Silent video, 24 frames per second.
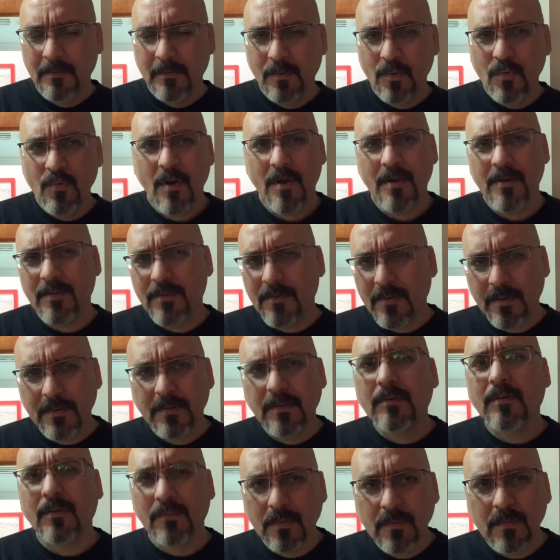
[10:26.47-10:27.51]
Who are you?
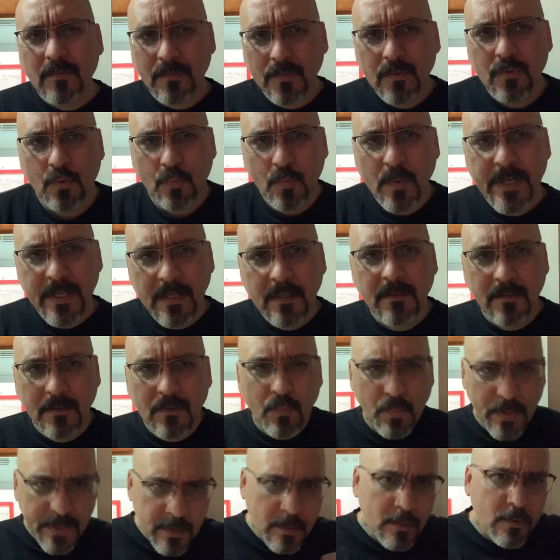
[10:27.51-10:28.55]
Do
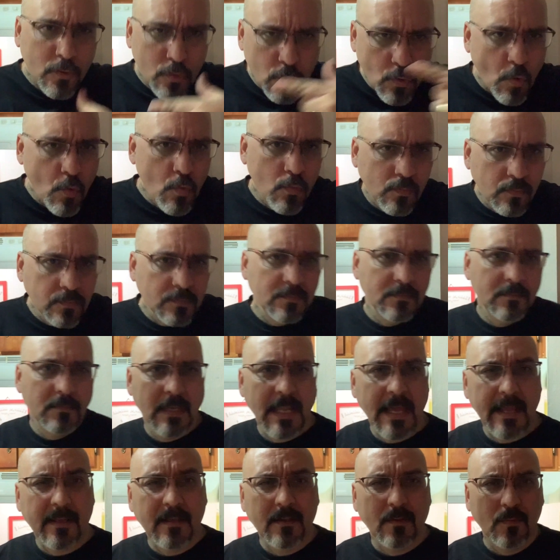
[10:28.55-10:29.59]
we need to know,
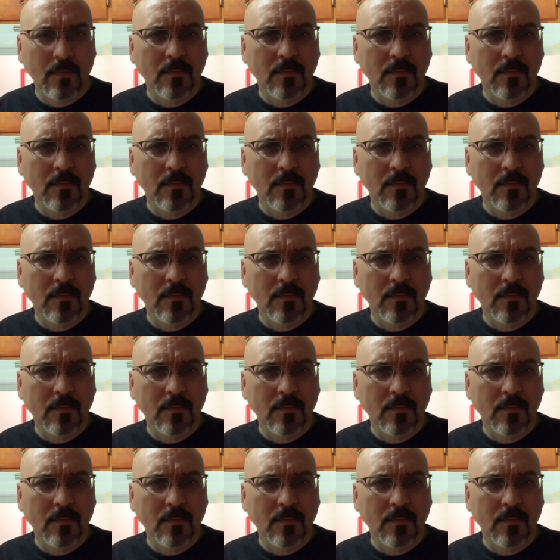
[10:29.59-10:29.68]
like,